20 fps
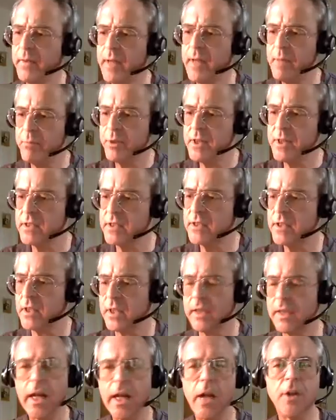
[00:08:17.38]
that brings us to
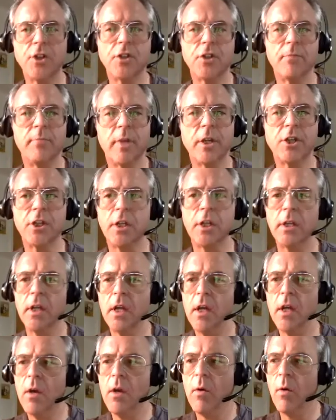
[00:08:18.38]
the larger mission.
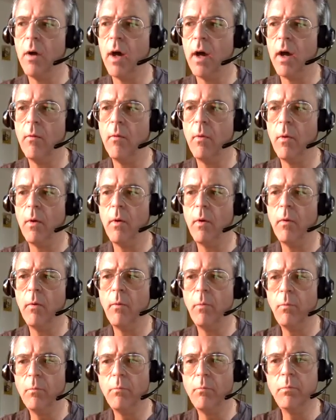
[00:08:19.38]

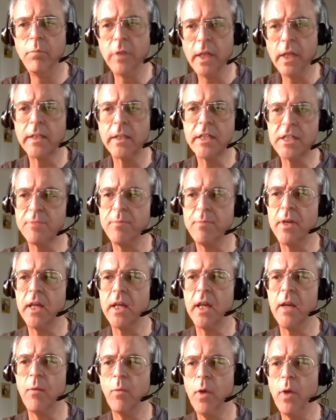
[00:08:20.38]
Bluntly
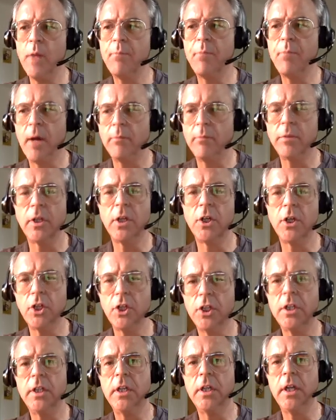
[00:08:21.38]
speaking, what public
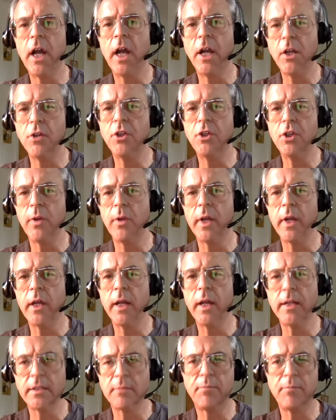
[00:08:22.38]
good are you doing
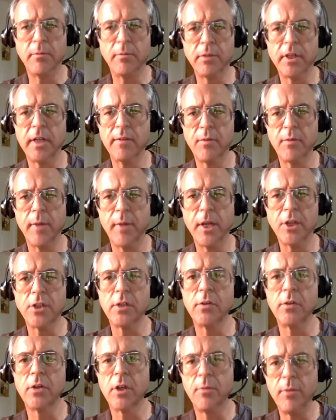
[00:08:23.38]
as a public
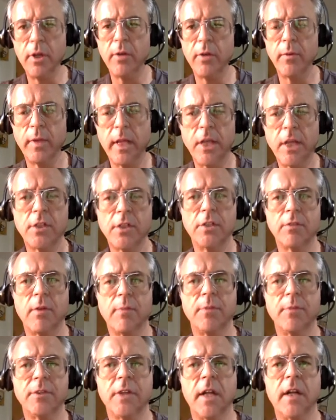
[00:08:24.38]
information or community relations
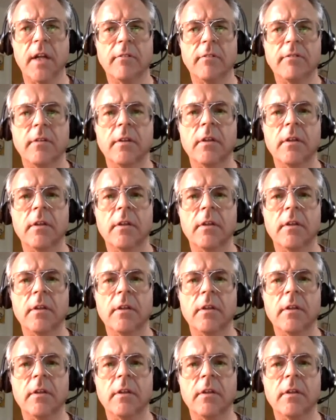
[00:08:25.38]
representative?